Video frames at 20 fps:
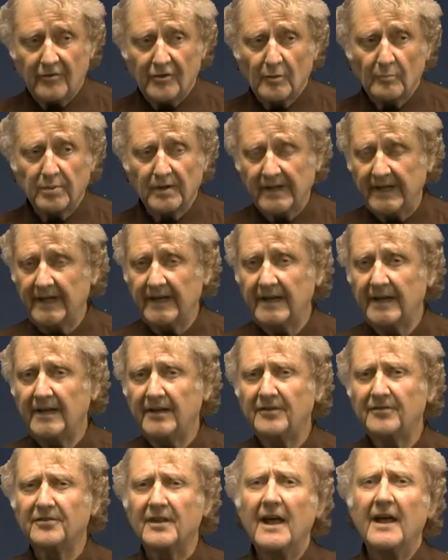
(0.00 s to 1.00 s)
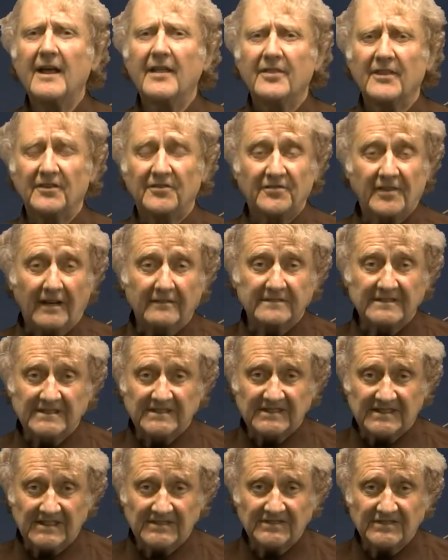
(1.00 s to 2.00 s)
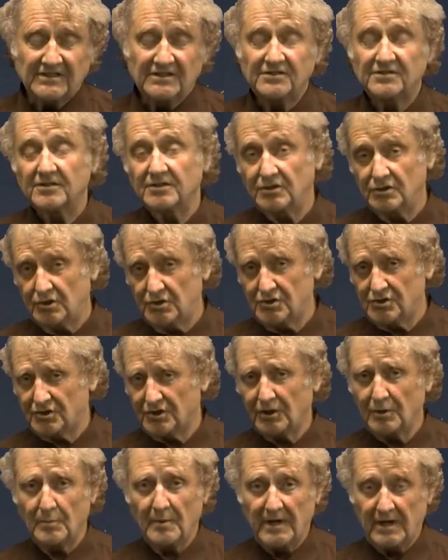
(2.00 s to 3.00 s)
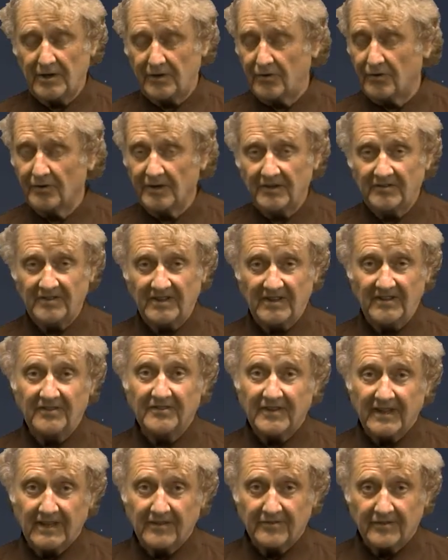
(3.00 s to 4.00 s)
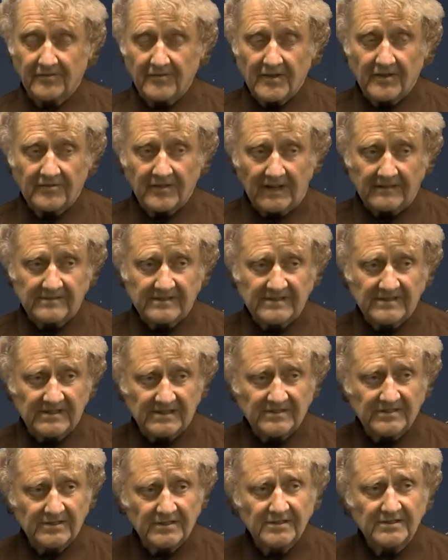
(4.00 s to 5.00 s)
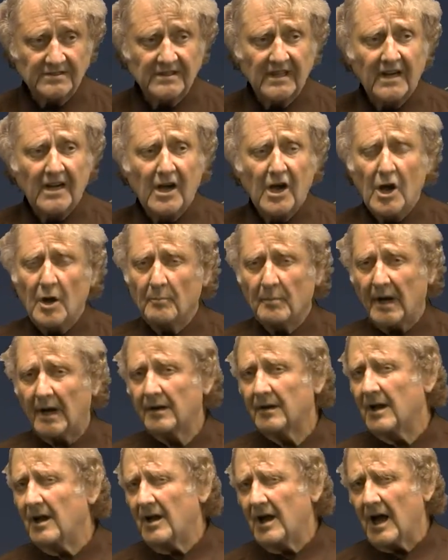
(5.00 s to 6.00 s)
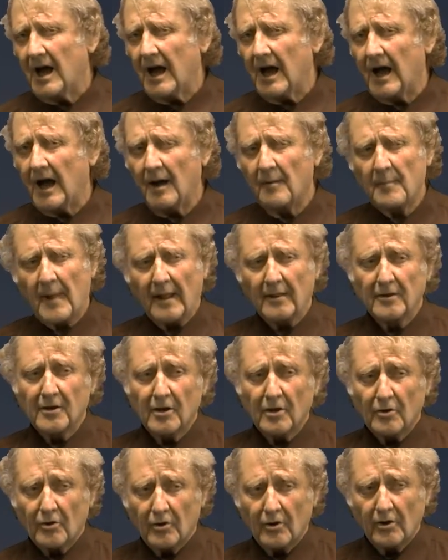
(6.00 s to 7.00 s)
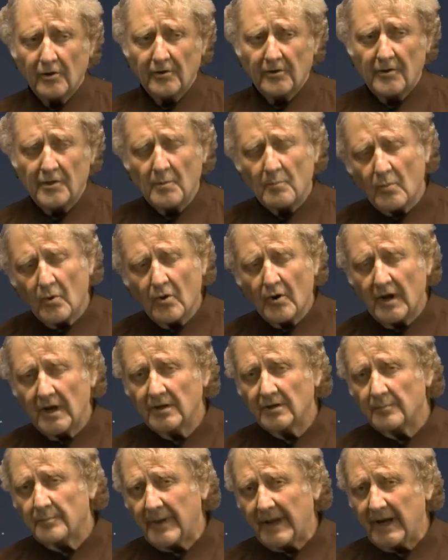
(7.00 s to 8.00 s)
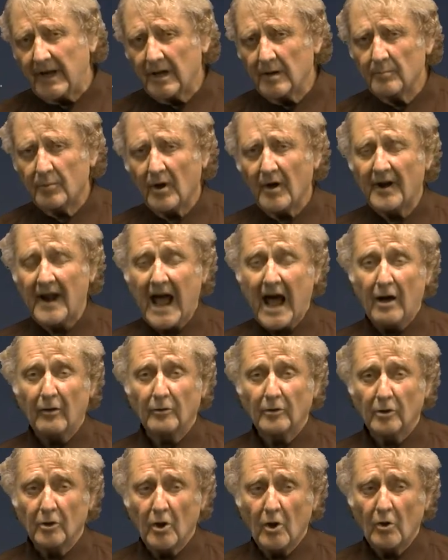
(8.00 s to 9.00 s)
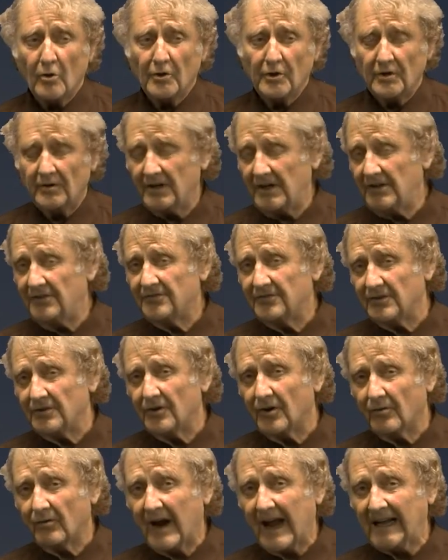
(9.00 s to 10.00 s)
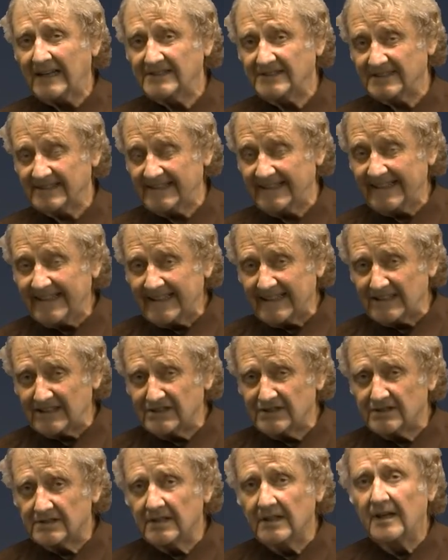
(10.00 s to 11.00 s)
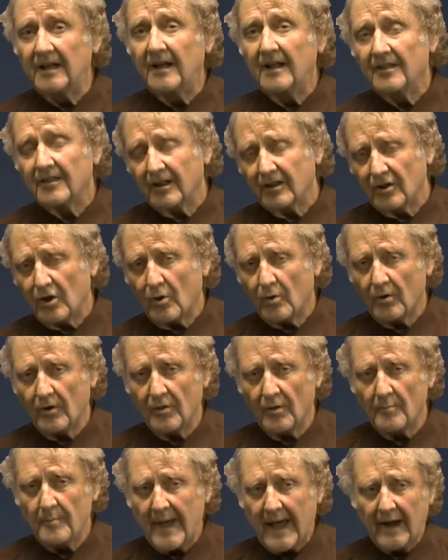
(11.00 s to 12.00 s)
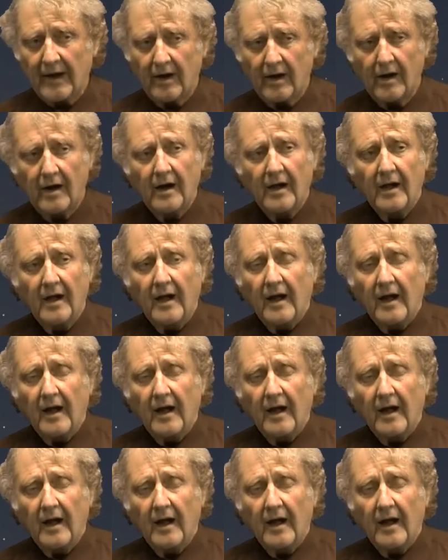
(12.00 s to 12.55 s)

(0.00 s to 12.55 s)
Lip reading: The Pleiades, the 7 sisters, usually we can only see 6 of the 7 sisters, but a little earlier in the morning, depending upon how low your eastern horizon is, the lower the better,